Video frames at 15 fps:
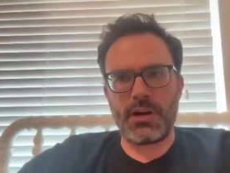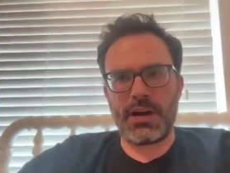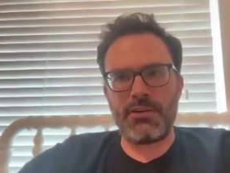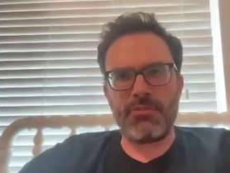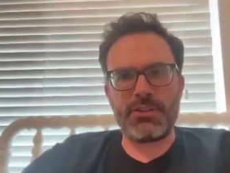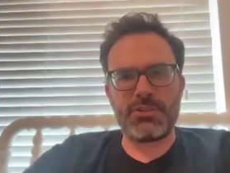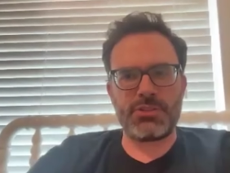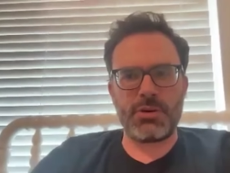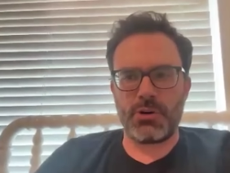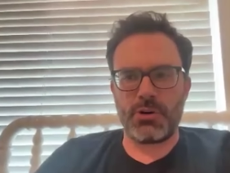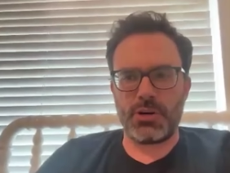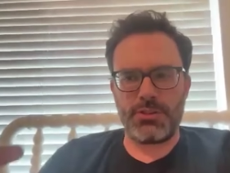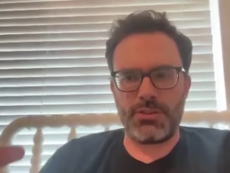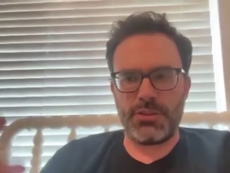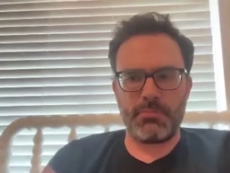I read
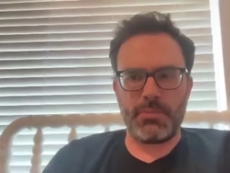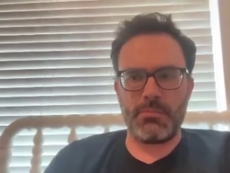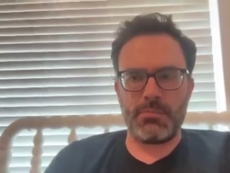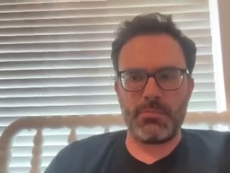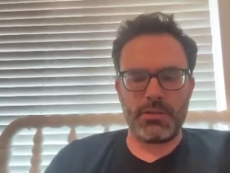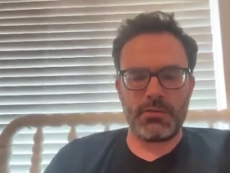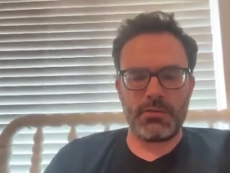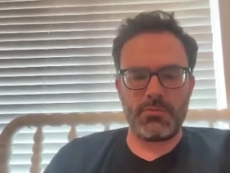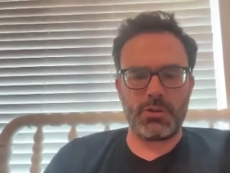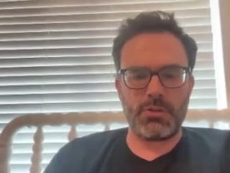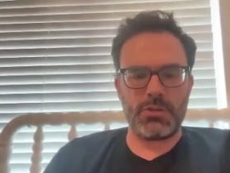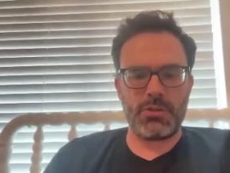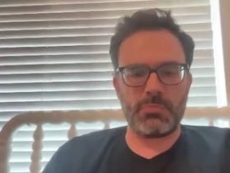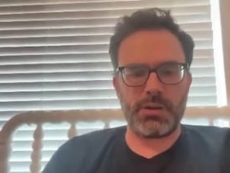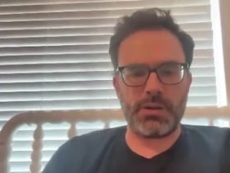somewhere, I think maybe in one
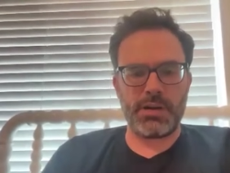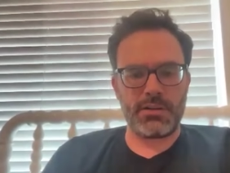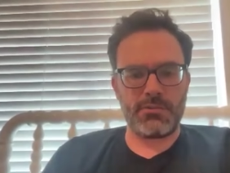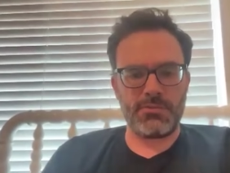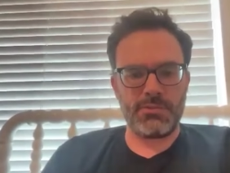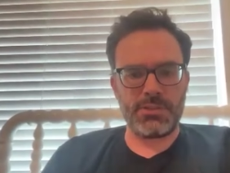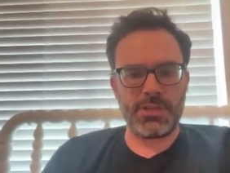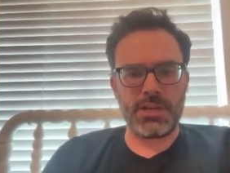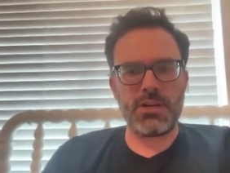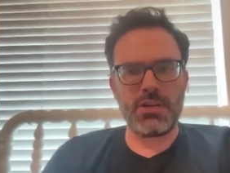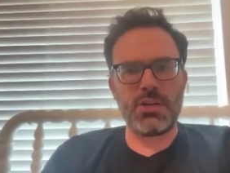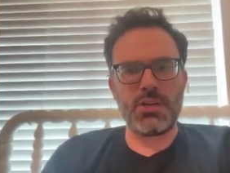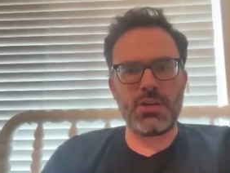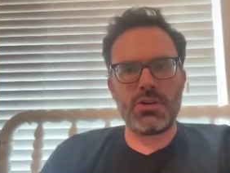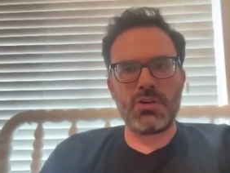of these biographies
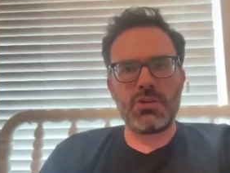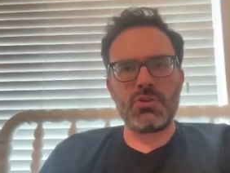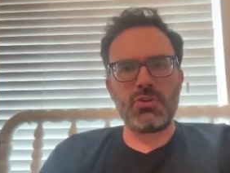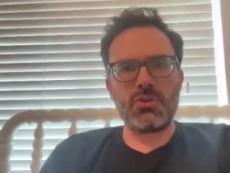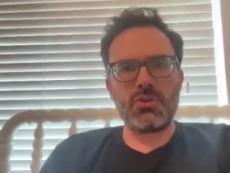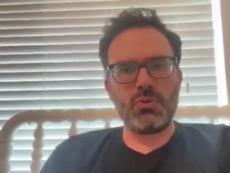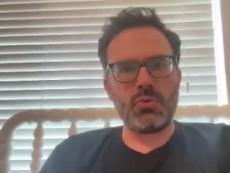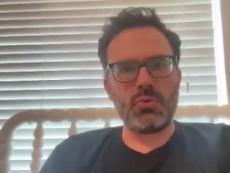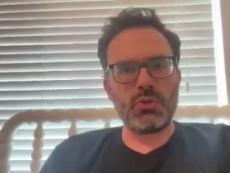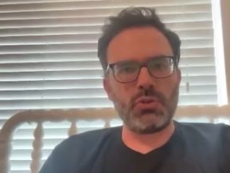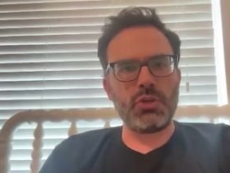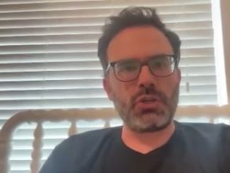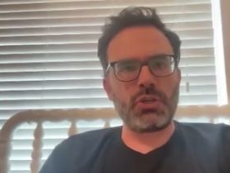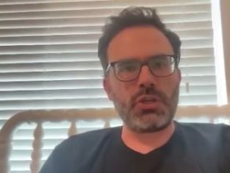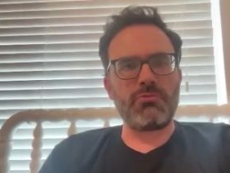that you
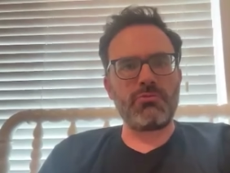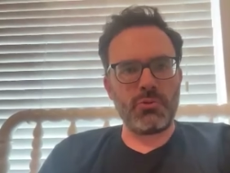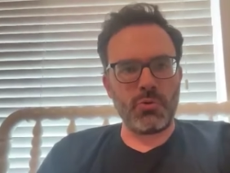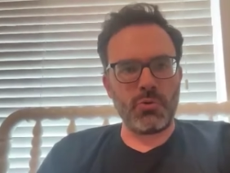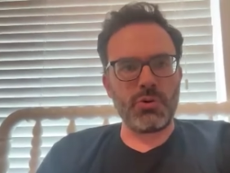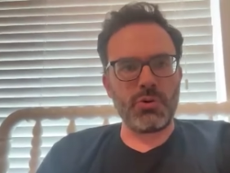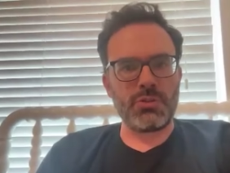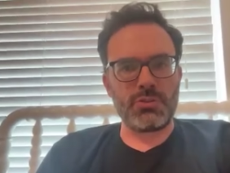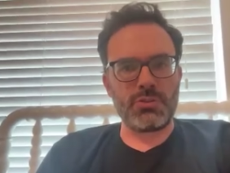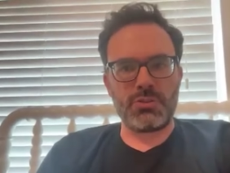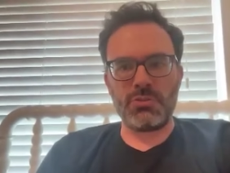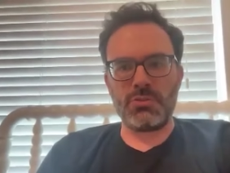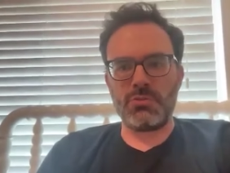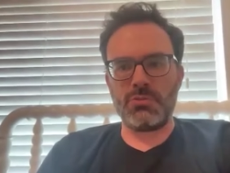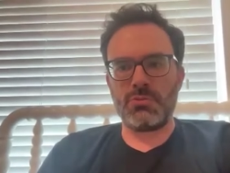were looking forward
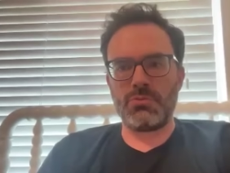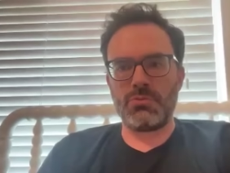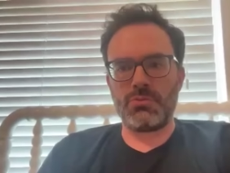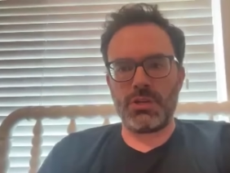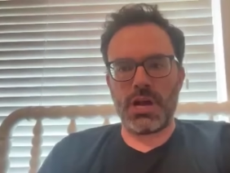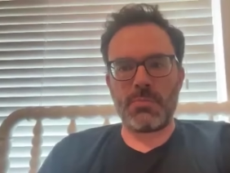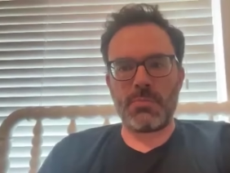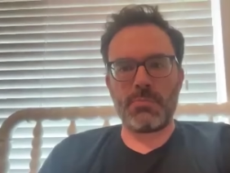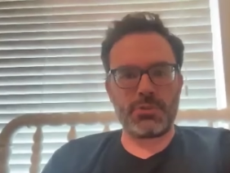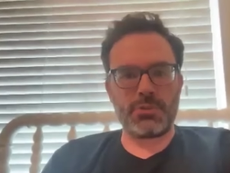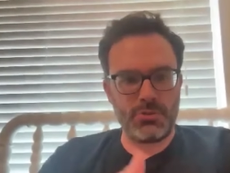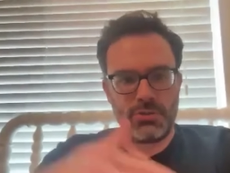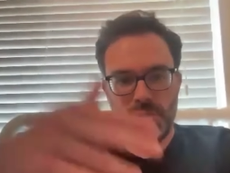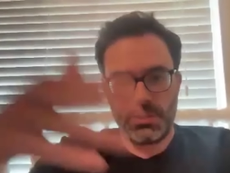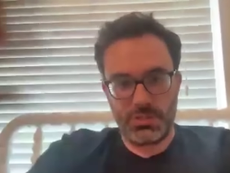to the
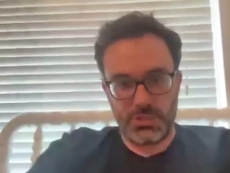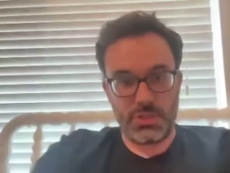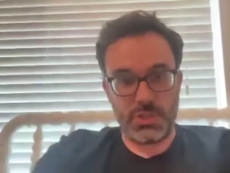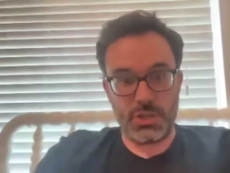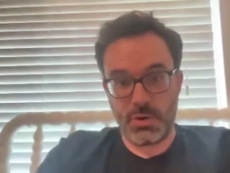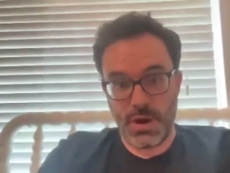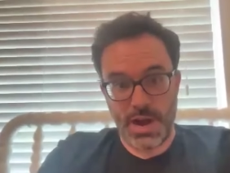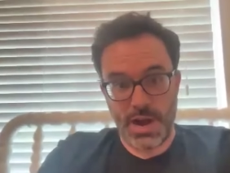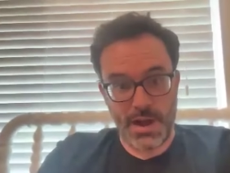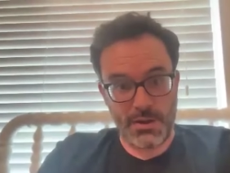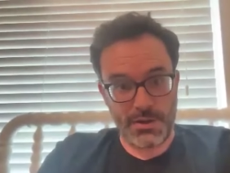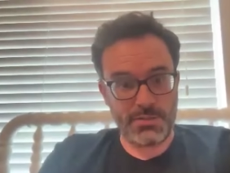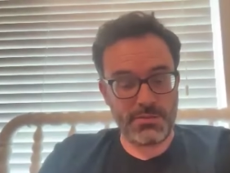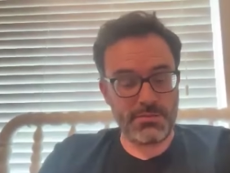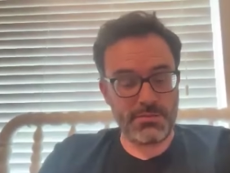opportunities to go
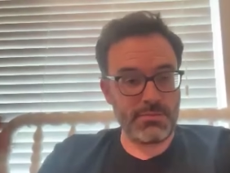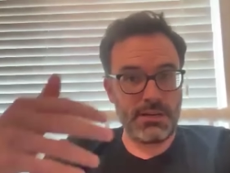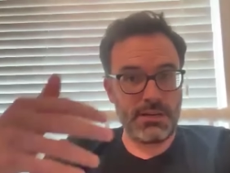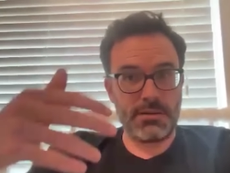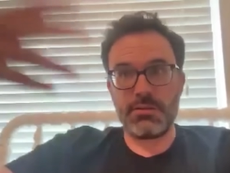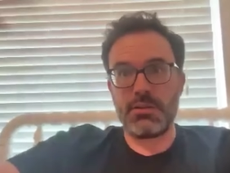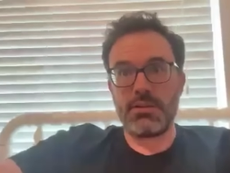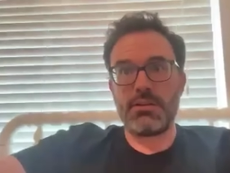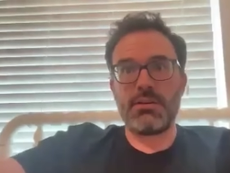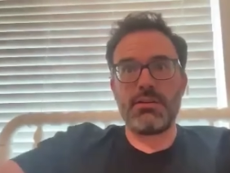out and